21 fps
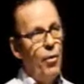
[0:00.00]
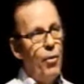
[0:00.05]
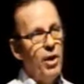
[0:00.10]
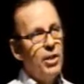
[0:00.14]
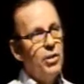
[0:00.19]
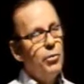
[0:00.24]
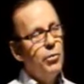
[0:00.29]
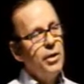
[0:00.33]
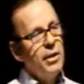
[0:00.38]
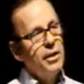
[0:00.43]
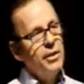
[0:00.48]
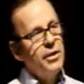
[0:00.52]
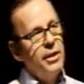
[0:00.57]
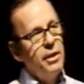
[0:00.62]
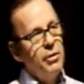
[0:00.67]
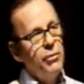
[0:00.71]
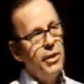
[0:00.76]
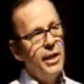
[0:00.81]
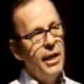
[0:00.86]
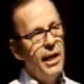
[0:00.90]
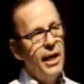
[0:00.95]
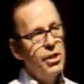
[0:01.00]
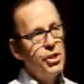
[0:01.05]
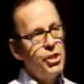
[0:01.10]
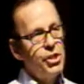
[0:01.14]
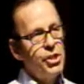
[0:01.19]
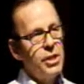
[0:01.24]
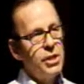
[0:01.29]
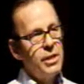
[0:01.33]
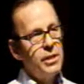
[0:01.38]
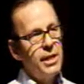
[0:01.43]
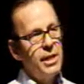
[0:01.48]
What will the
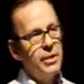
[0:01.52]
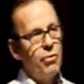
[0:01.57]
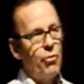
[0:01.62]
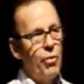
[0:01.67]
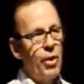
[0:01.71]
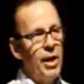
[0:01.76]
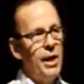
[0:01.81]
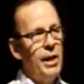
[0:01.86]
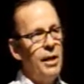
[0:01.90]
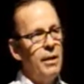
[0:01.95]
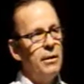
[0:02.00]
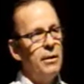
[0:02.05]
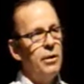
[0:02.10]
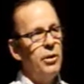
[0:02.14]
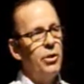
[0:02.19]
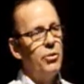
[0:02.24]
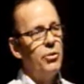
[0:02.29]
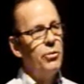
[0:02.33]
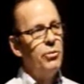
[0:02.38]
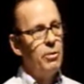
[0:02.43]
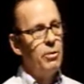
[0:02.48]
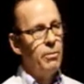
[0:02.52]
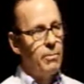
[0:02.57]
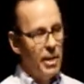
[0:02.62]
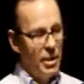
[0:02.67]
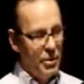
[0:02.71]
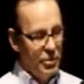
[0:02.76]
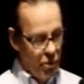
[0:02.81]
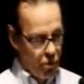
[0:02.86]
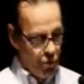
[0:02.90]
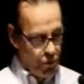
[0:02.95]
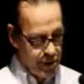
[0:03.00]
irrigation and rain do
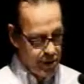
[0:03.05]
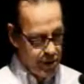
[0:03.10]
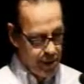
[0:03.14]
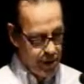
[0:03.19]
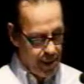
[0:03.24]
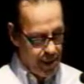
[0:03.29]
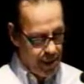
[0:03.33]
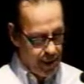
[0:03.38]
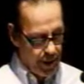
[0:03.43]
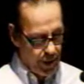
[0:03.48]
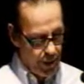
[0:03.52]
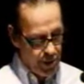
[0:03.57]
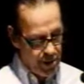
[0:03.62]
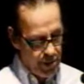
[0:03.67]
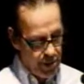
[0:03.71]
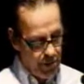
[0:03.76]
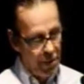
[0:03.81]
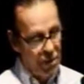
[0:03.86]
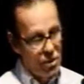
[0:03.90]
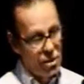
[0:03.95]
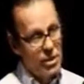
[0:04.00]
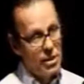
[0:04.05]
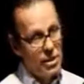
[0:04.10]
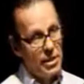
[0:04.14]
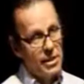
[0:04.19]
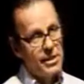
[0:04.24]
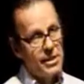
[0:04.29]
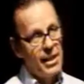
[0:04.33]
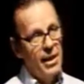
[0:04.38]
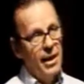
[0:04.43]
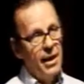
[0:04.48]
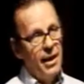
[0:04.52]
about those
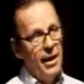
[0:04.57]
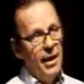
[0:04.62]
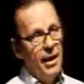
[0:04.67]
emissions?